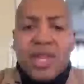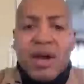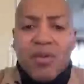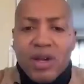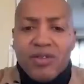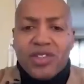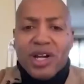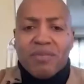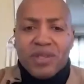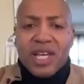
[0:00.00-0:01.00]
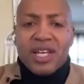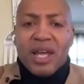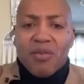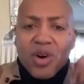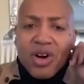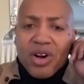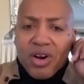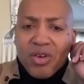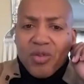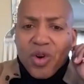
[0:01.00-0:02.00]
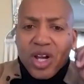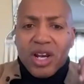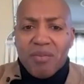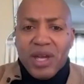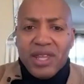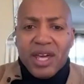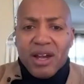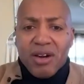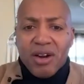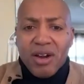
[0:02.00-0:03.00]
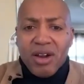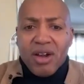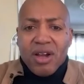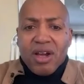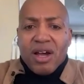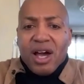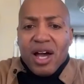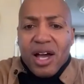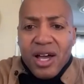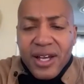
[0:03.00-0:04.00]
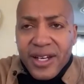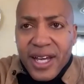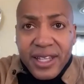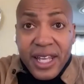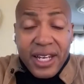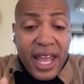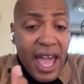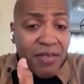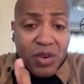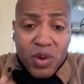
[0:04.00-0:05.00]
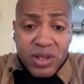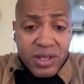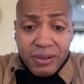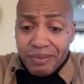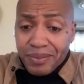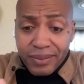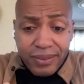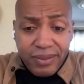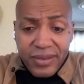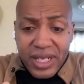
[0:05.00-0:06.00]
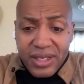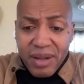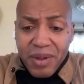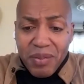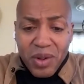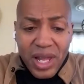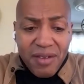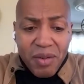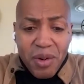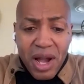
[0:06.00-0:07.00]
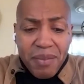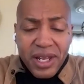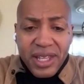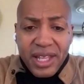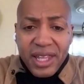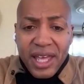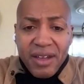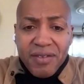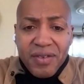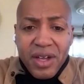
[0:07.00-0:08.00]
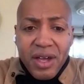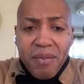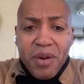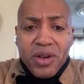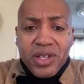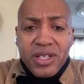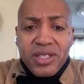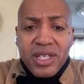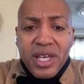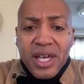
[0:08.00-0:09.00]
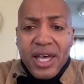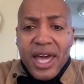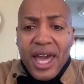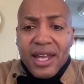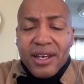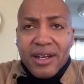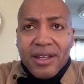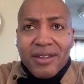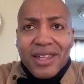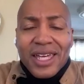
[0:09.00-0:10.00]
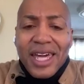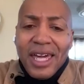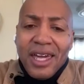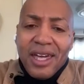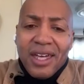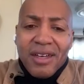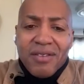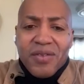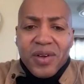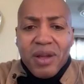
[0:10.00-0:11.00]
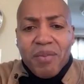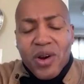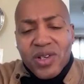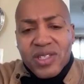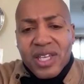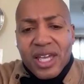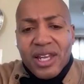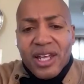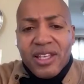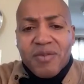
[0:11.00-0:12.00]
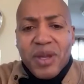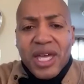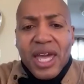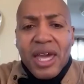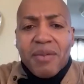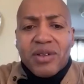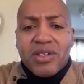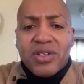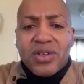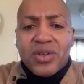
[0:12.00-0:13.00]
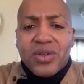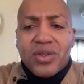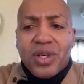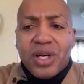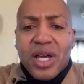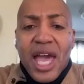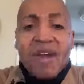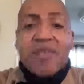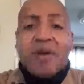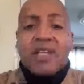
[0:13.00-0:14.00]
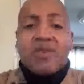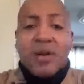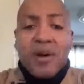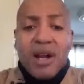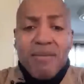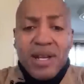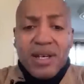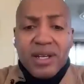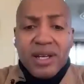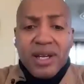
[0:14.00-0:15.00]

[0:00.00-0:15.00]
that we've jumped in and we're we're going to be there. Uh, and then afterwards, some people will have a property that they've purchased, and the key for them purchasing it is being able to have a basement apartment